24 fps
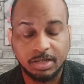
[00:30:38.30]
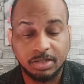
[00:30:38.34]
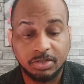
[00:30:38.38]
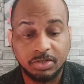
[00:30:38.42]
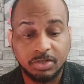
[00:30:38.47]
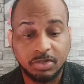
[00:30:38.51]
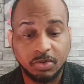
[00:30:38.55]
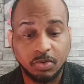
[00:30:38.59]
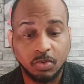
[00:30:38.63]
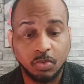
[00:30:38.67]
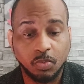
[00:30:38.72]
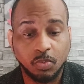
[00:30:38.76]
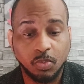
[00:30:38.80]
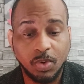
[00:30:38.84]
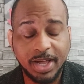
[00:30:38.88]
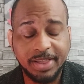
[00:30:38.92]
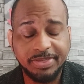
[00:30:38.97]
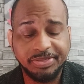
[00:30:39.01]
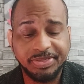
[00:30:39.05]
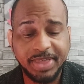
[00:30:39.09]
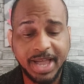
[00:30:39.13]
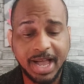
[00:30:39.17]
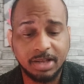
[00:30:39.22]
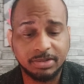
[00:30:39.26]
to
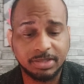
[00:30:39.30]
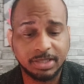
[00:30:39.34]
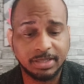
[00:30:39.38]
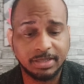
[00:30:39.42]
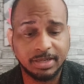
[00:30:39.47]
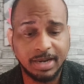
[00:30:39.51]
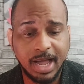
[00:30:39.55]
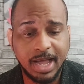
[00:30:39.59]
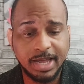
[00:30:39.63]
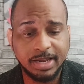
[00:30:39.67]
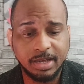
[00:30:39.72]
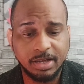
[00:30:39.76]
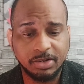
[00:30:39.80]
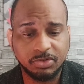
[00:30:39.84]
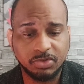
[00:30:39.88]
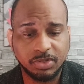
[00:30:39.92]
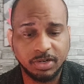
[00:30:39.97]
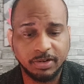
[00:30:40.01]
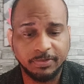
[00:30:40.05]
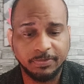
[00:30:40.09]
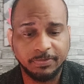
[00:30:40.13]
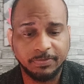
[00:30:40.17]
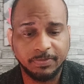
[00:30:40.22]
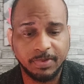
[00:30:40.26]

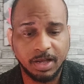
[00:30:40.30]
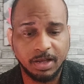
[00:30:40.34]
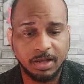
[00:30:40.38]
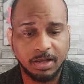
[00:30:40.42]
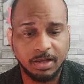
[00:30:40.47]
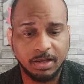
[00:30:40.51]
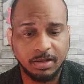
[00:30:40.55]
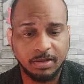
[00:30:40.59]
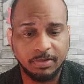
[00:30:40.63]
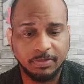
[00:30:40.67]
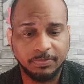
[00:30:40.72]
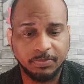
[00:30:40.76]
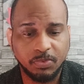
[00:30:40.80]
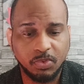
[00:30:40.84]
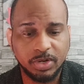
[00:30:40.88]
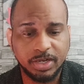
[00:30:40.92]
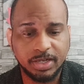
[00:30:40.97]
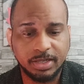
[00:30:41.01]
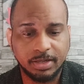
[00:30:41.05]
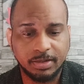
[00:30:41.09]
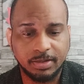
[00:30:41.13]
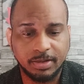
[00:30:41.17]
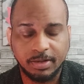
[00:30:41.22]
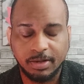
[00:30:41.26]
1,940 uh, uh,
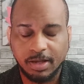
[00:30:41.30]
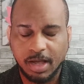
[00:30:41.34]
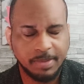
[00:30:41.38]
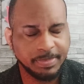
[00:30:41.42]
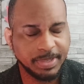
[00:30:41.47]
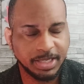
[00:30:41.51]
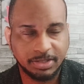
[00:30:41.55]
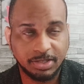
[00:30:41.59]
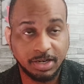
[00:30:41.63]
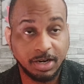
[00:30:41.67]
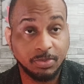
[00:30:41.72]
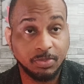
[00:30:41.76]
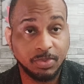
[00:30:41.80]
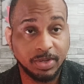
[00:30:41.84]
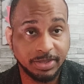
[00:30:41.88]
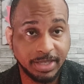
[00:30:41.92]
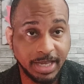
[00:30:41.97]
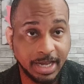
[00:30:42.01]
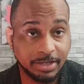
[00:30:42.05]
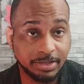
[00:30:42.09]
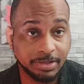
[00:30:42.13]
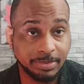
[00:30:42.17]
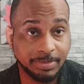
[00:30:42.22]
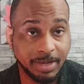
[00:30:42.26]
I mean sorry,
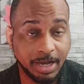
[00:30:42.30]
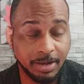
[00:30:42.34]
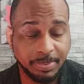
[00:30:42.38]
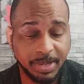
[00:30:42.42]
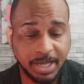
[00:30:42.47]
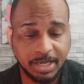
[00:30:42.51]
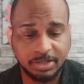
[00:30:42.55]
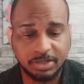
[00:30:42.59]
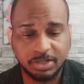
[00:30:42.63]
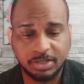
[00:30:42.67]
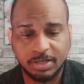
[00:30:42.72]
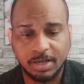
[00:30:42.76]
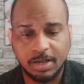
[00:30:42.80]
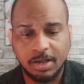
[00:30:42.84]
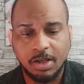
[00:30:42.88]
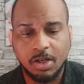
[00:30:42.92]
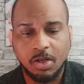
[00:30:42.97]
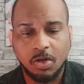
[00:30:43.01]
1,000, my apologies.